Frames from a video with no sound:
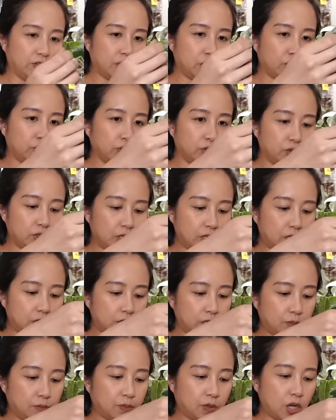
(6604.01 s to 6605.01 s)
its root
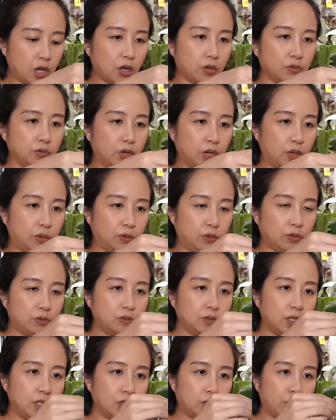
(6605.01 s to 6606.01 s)
system. Oh no,
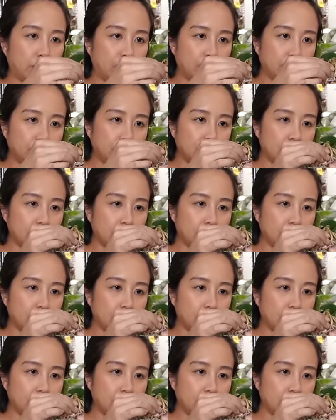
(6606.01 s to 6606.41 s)
it's okay.